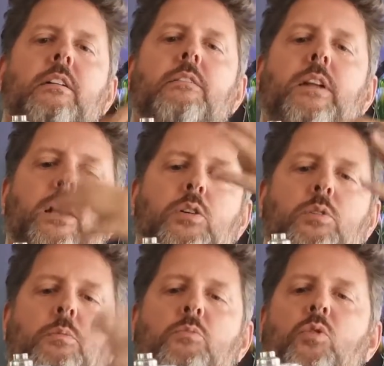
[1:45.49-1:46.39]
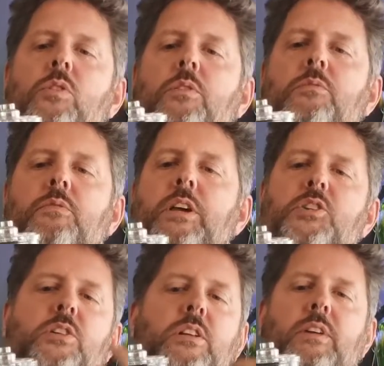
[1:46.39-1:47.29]
flow, the more
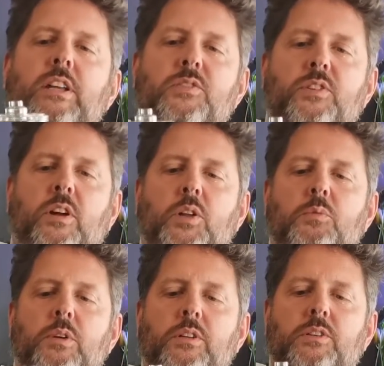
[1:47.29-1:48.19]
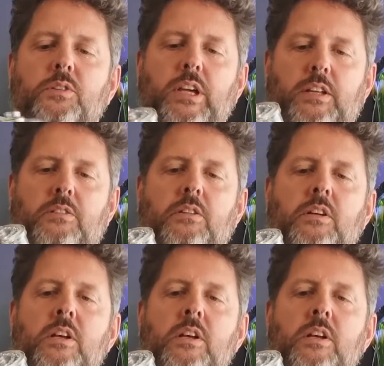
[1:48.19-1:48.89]
convection, if that is the right word, you get.